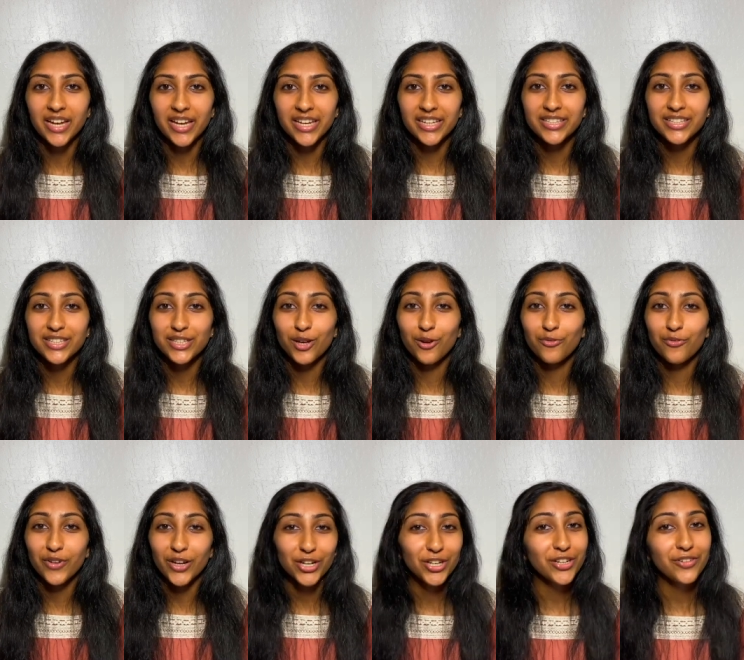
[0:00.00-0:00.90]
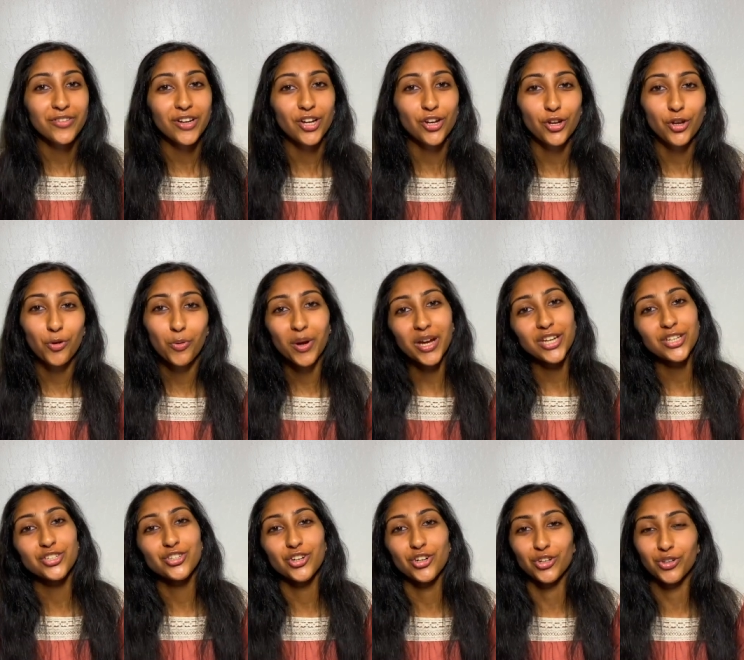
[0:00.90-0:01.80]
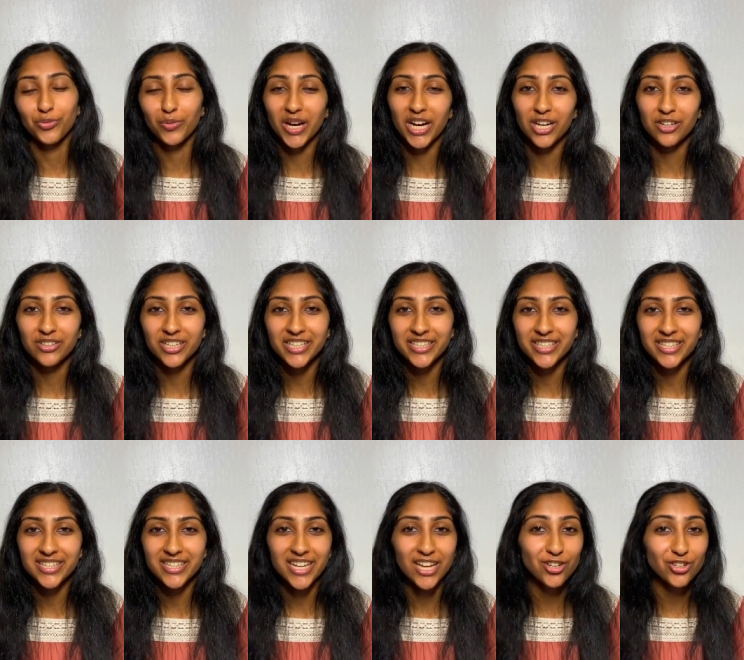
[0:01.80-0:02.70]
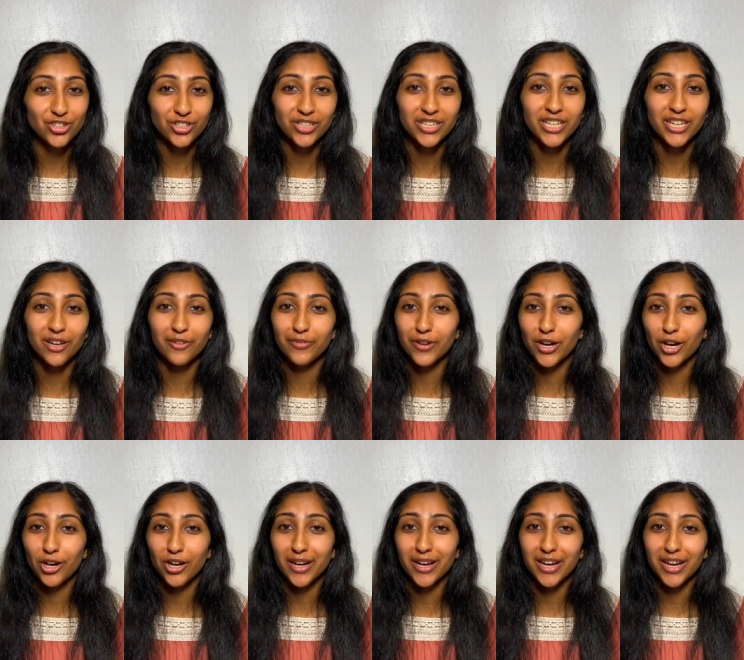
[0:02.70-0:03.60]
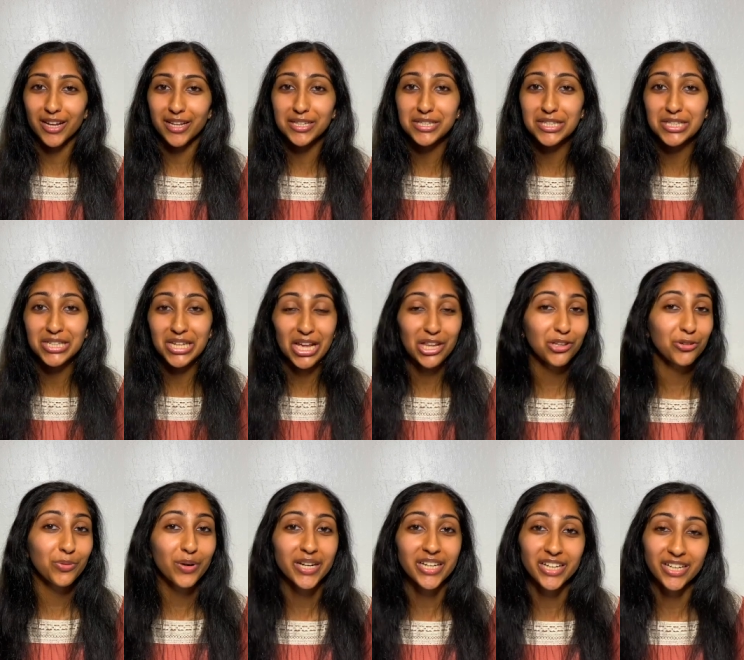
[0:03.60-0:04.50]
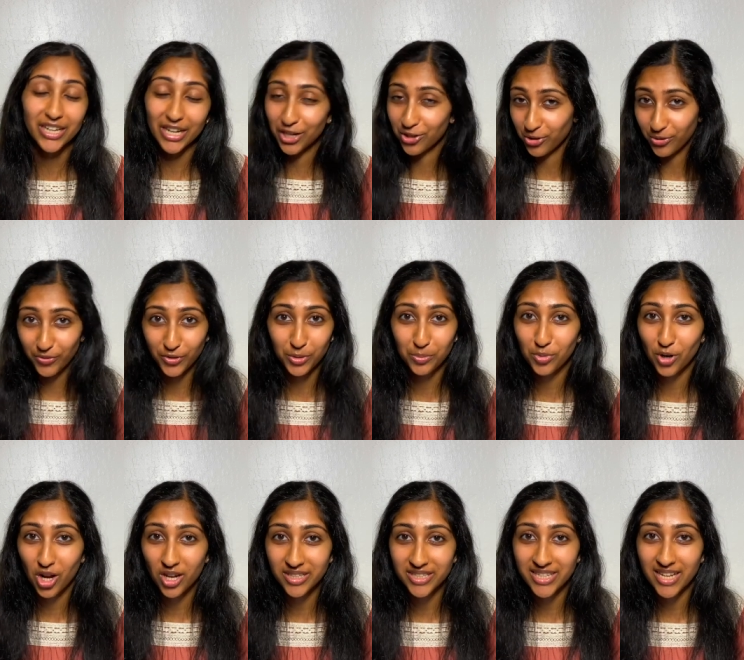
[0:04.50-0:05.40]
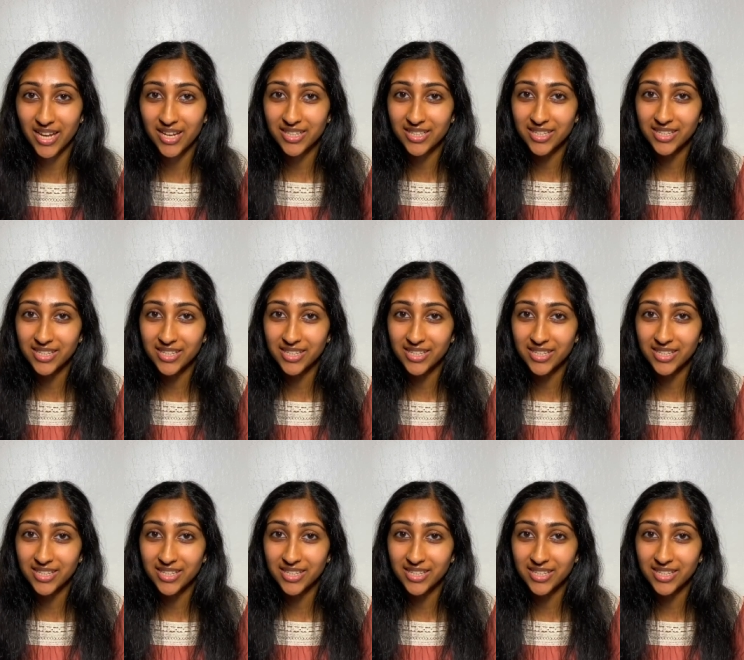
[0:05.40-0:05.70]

It's a very, very quick turnaround. It's essentially a very accelerated interview process.